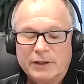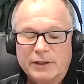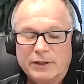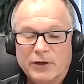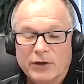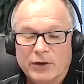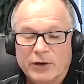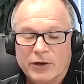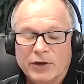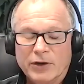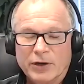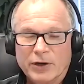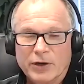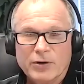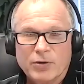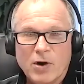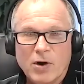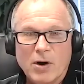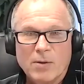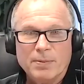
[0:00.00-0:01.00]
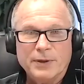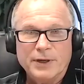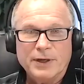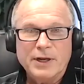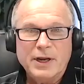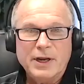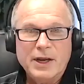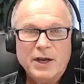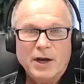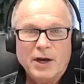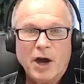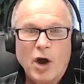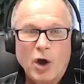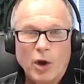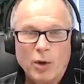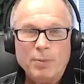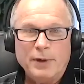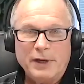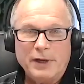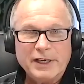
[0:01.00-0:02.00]
on a crop, and
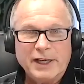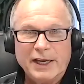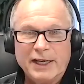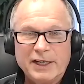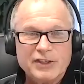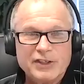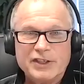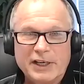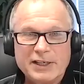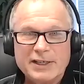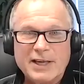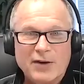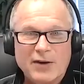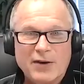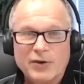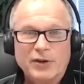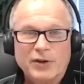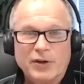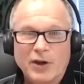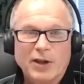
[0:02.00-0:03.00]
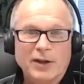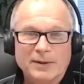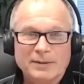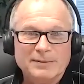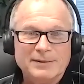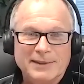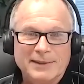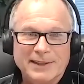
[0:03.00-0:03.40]
hoping to get a $600